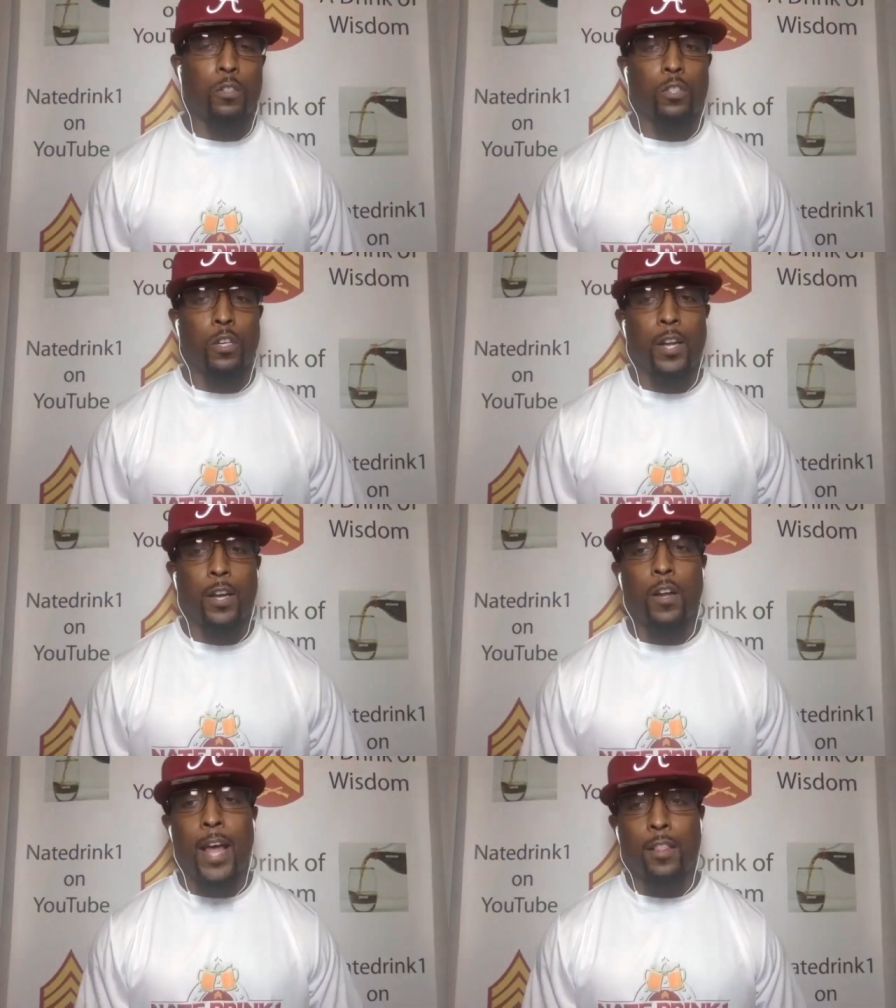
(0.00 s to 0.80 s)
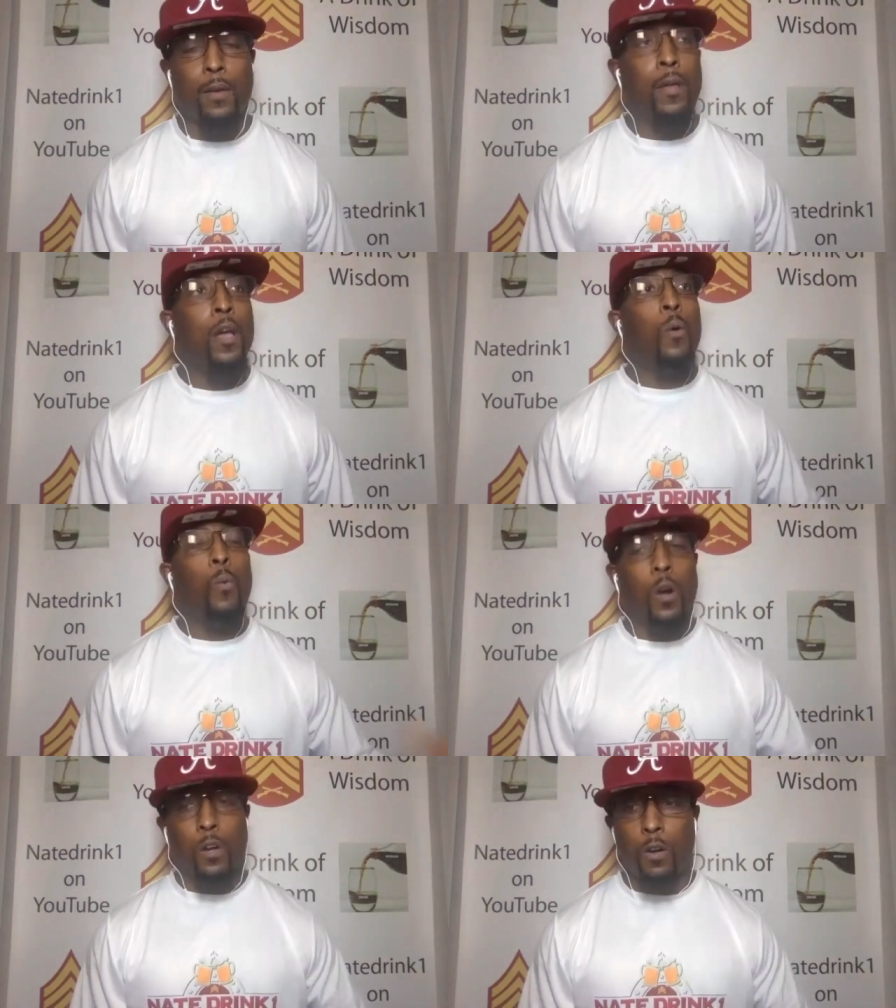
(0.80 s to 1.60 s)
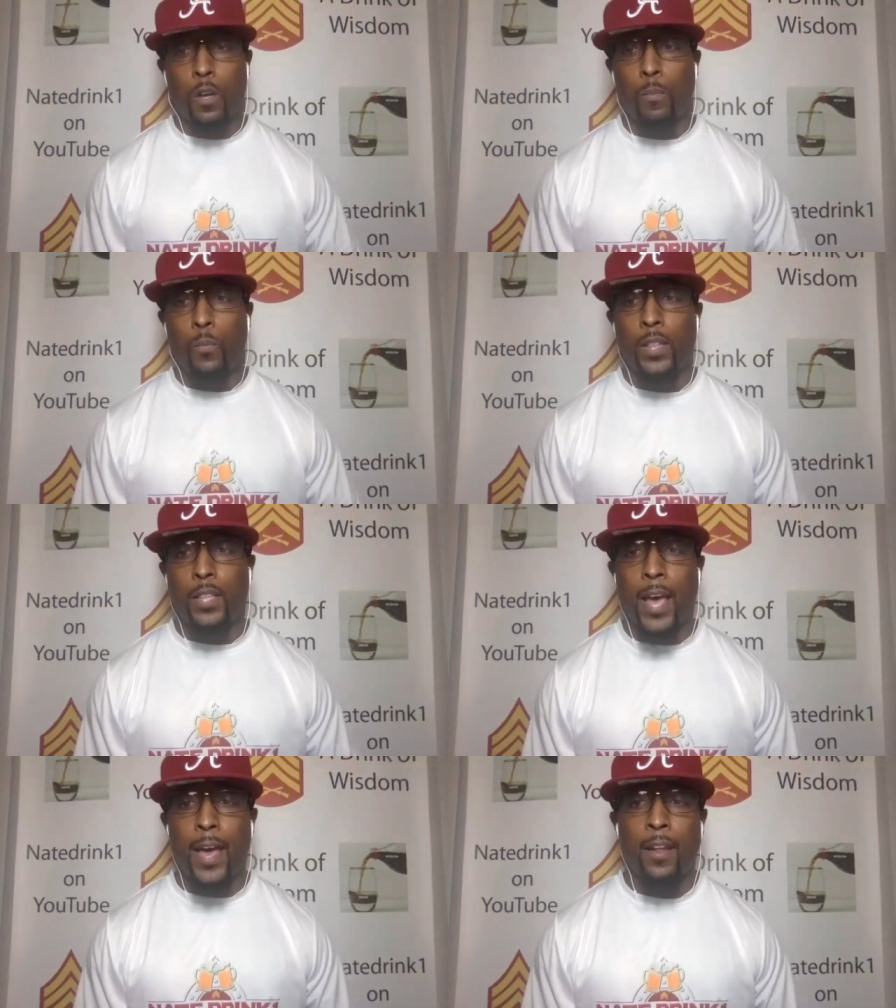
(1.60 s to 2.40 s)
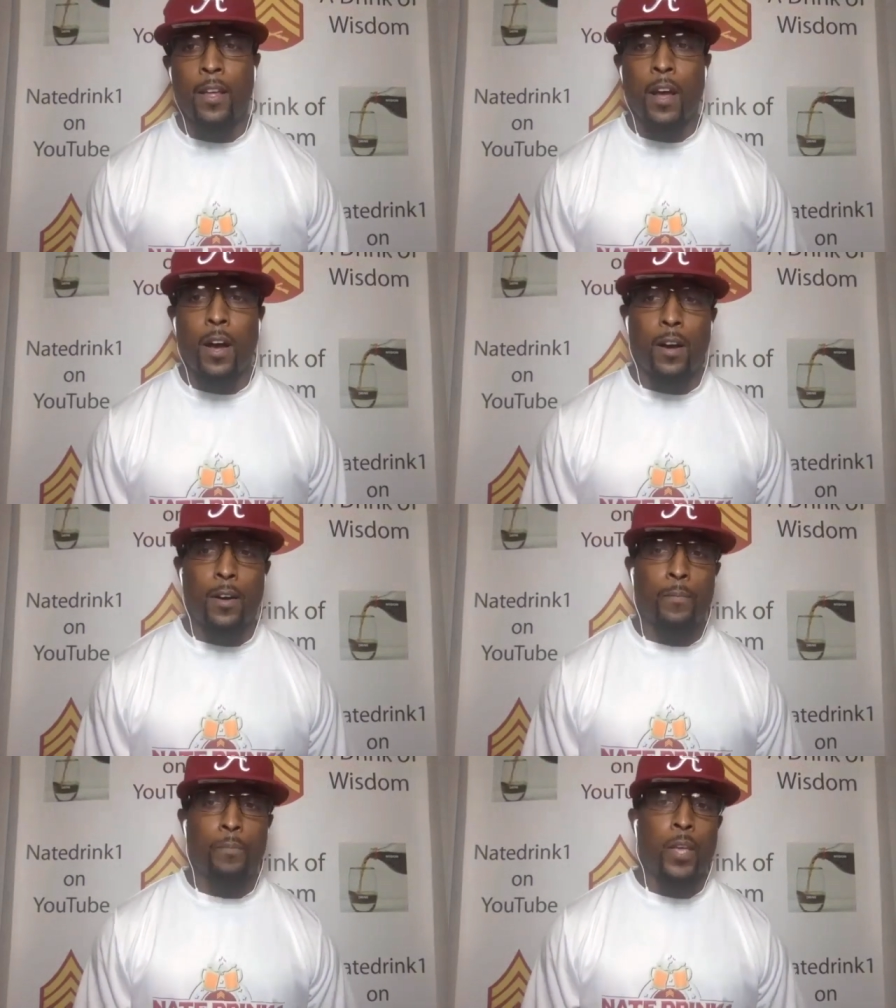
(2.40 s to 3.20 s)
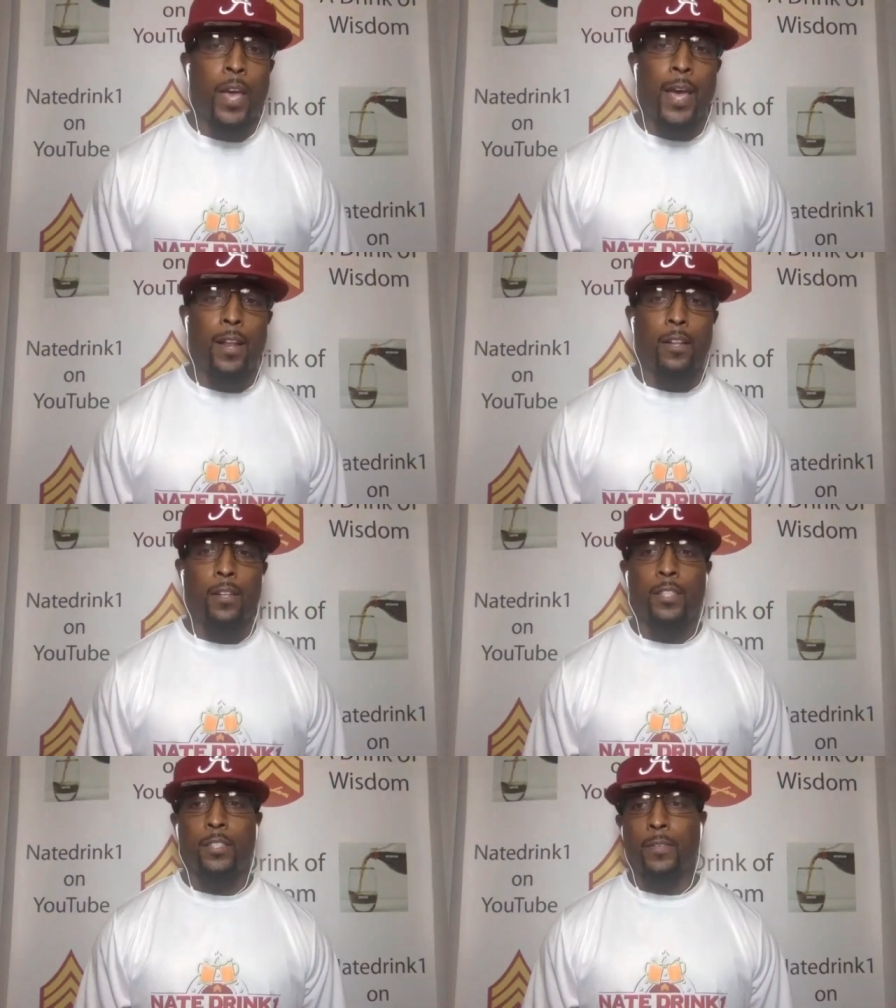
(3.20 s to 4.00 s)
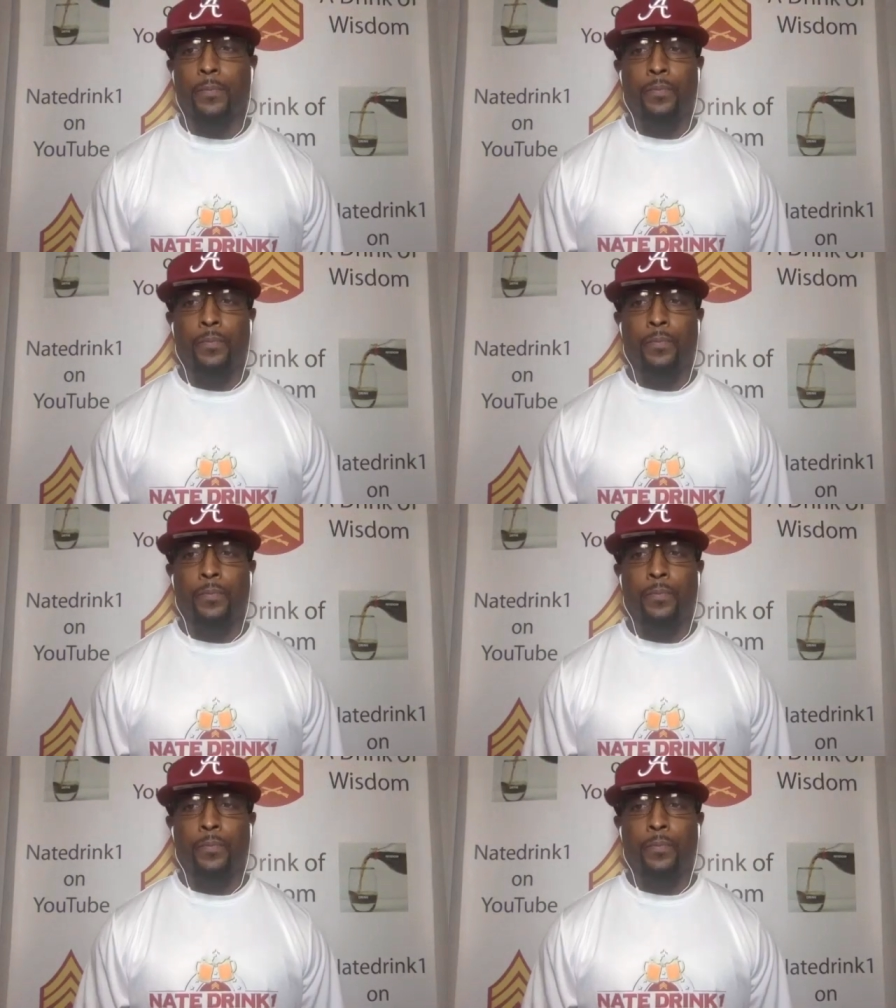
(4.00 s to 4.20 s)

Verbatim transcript: So they're going to have to work on him with that. Um, and listen,